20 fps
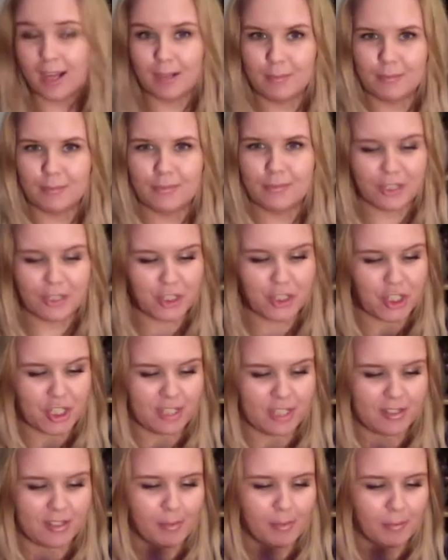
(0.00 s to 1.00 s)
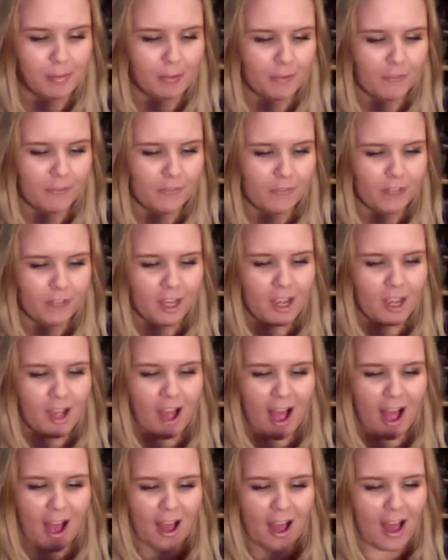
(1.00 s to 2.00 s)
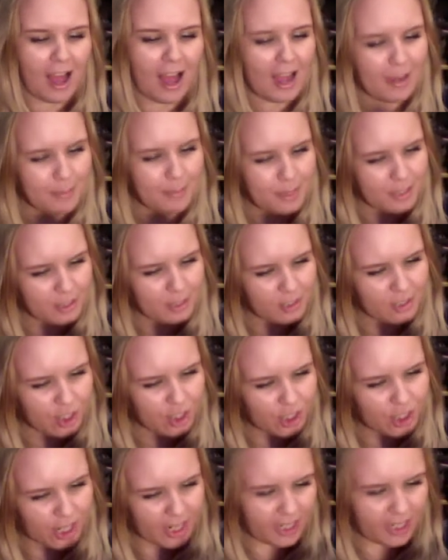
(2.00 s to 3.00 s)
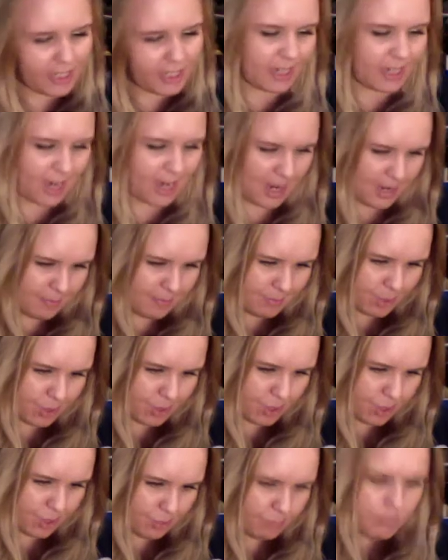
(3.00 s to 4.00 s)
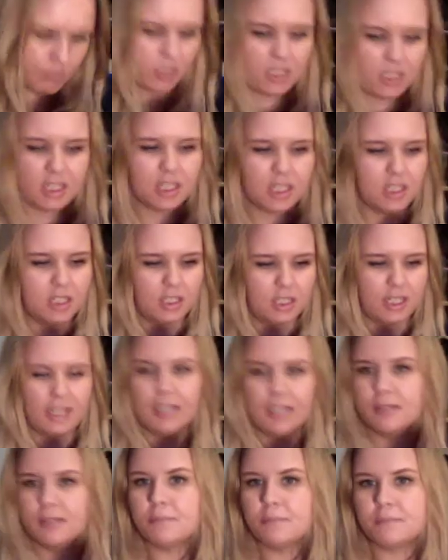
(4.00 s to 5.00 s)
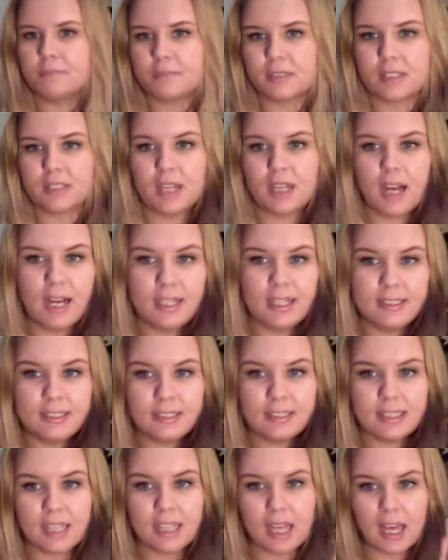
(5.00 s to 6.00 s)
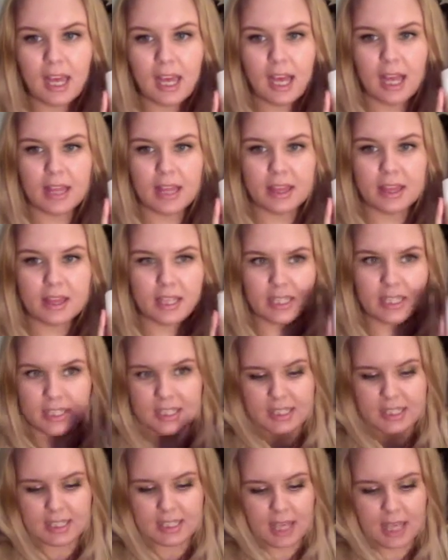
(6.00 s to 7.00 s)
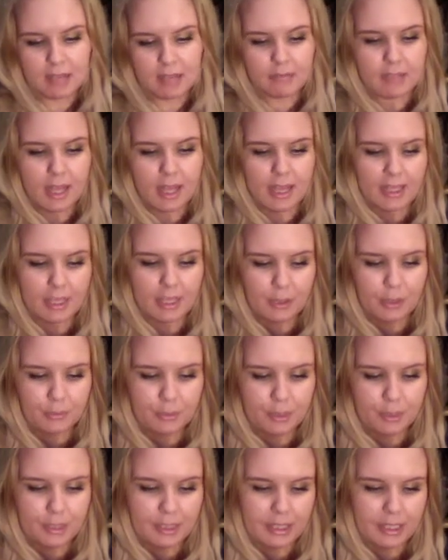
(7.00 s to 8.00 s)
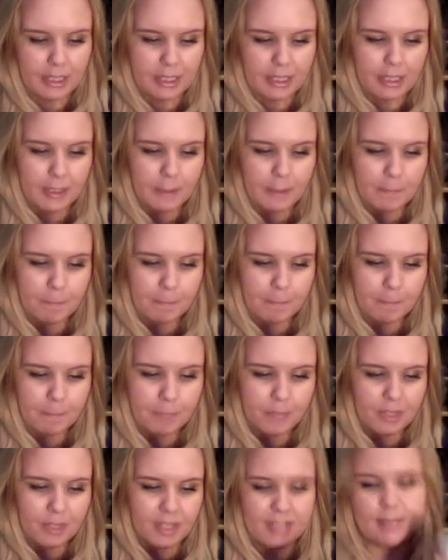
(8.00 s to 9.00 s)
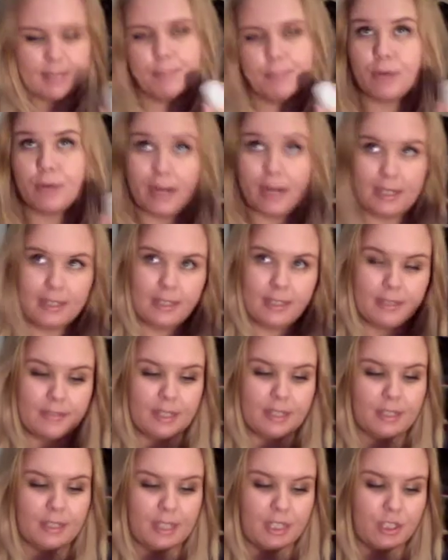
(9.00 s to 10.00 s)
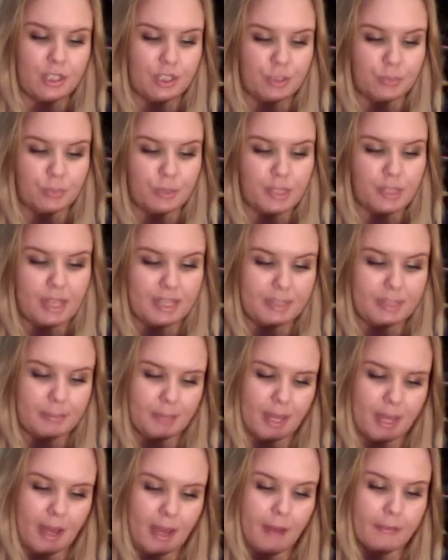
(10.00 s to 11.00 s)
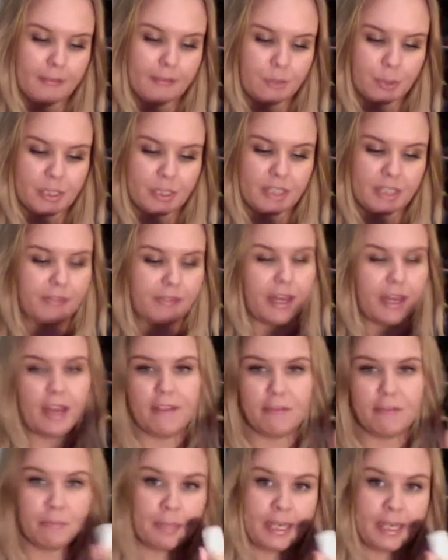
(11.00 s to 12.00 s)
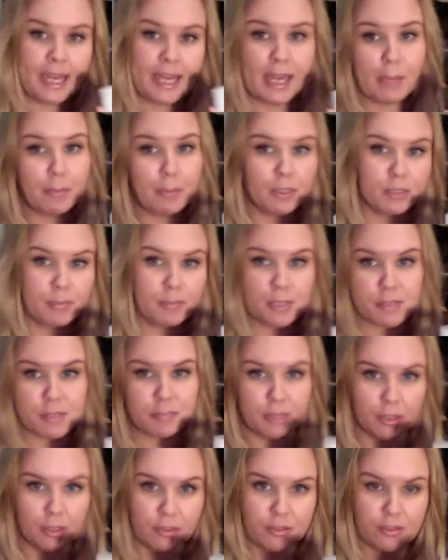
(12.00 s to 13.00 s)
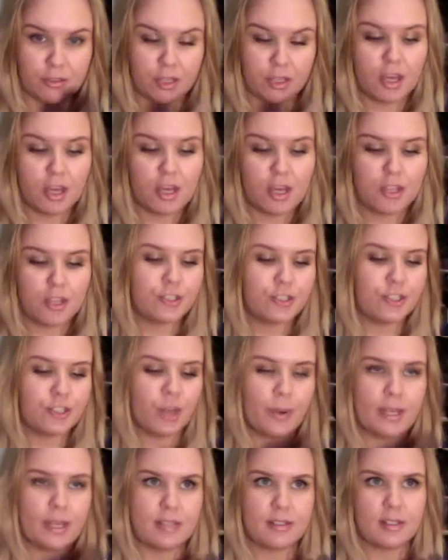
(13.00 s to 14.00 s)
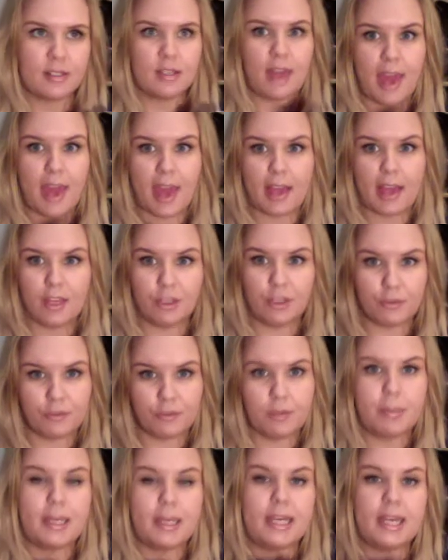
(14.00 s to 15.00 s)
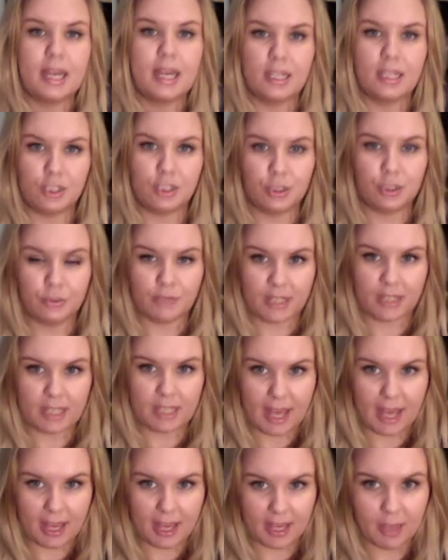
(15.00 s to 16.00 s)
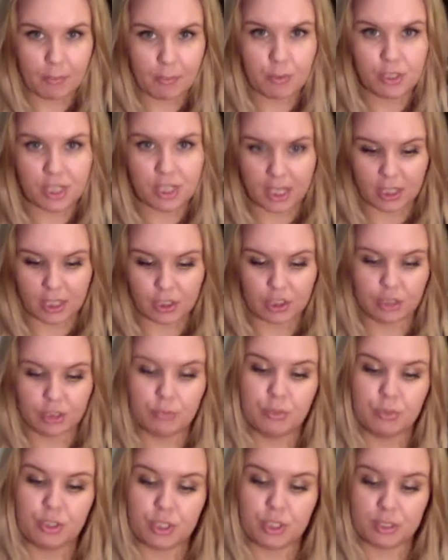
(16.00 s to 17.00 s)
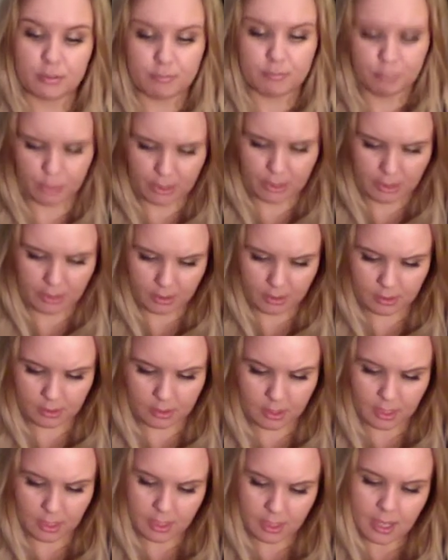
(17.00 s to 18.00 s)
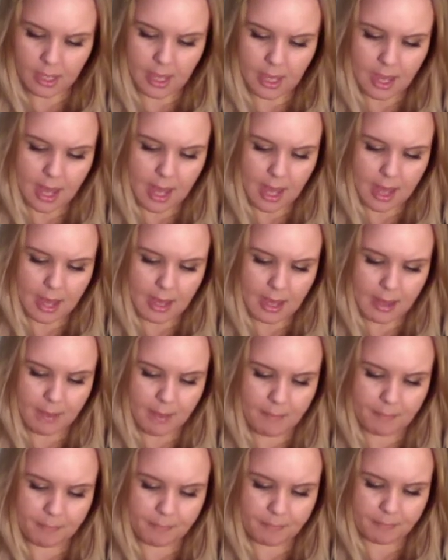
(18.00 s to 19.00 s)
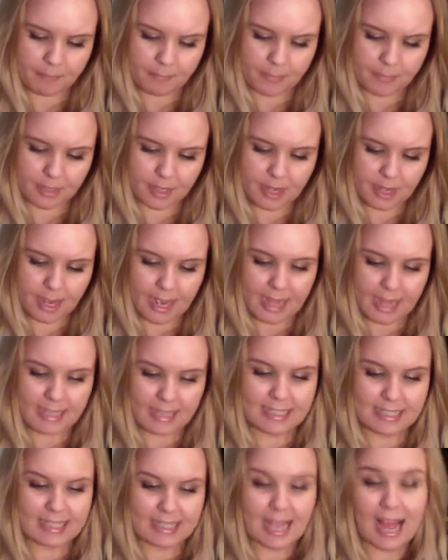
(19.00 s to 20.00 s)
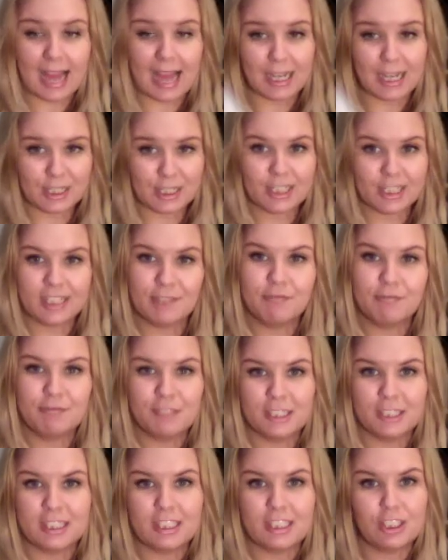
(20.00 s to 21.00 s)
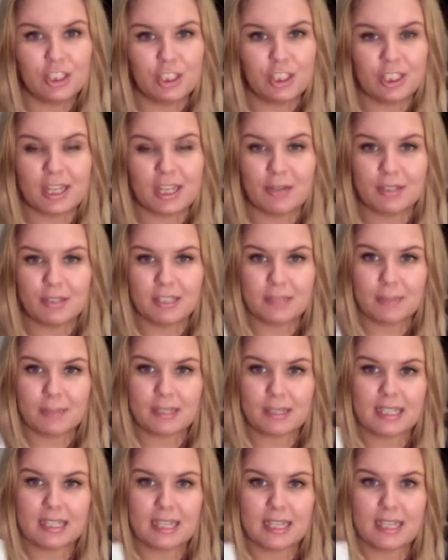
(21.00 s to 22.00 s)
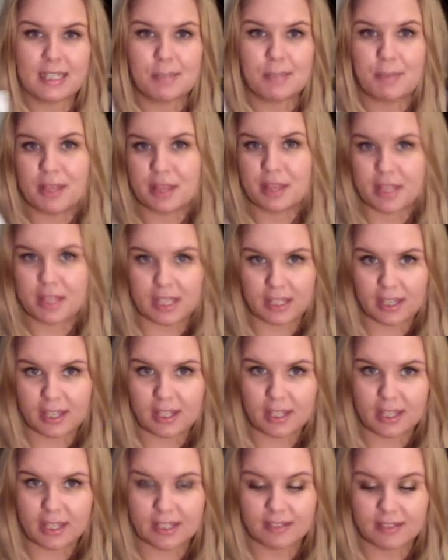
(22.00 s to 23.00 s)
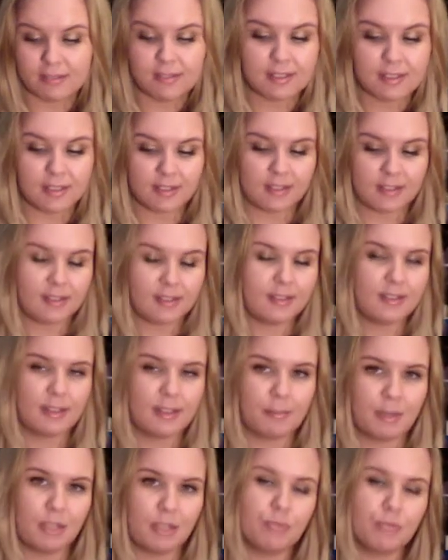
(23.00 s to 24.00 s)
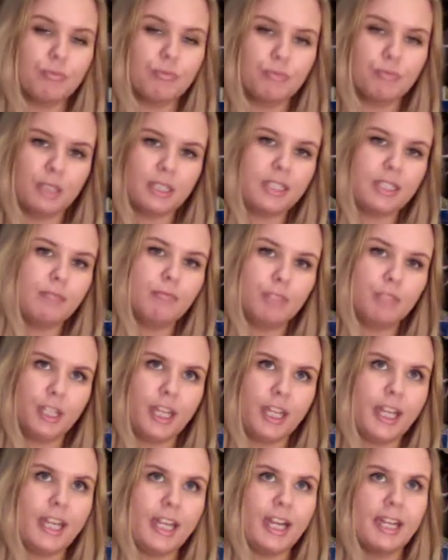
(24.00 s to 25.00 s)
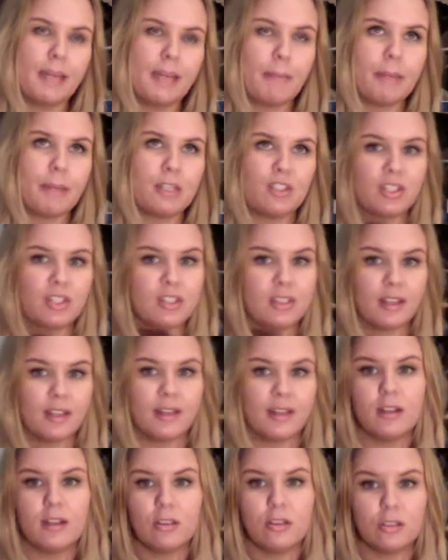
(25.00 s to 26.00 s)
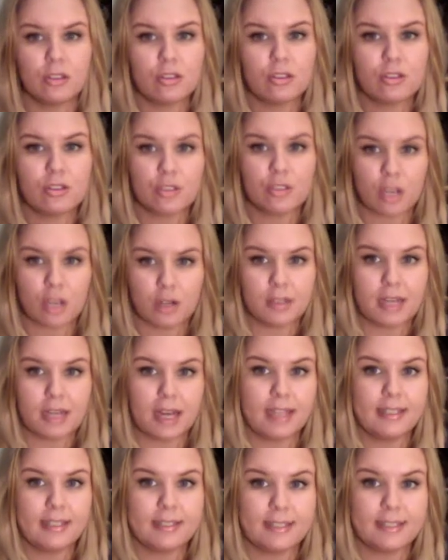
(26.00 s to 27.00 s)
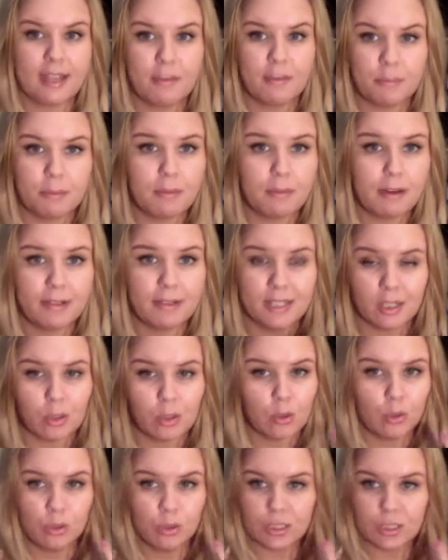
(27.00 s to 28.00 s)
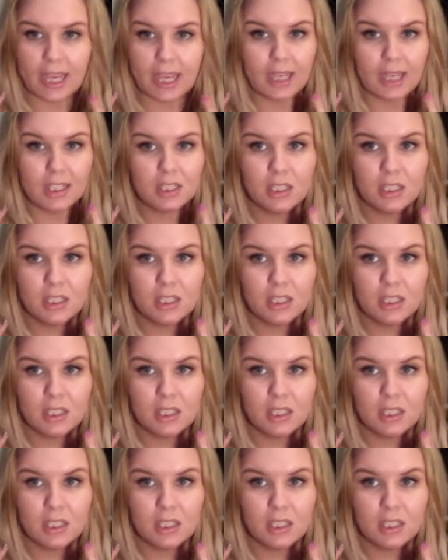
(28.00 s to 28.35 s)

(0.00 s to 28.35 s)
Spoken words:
Very cheesy, but I'm in the shade I'm So Money Honey, and this is kind of like a really, it's a brightening foundation with SPF 25 PA+++, so it's UVB and UVA protection, which is brilliant, and it's actually really good. I was expecting it to be thicker in consistency, but it's really runny and it makes your skin look so nice. I've been wearing it all day